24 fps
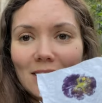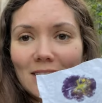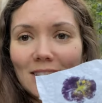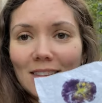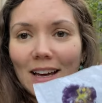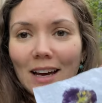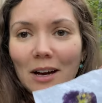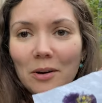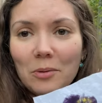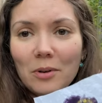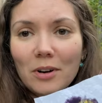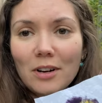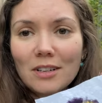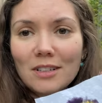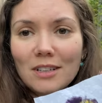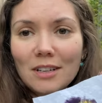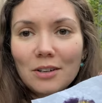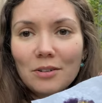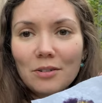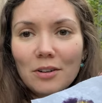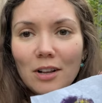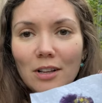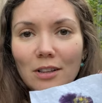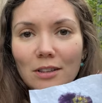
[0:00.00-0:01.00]
that worked
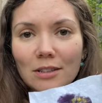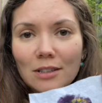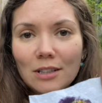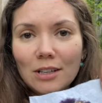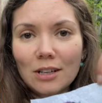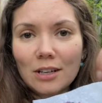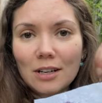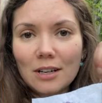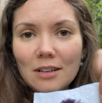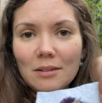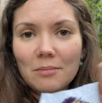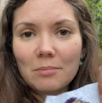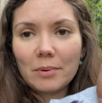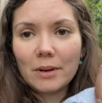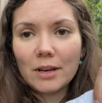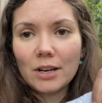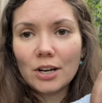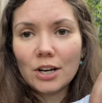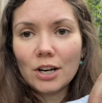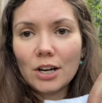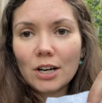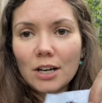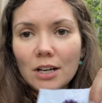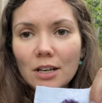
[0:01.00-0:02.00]
out a lot
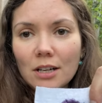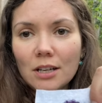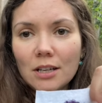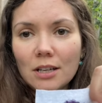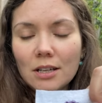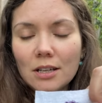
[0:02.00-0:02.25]
better.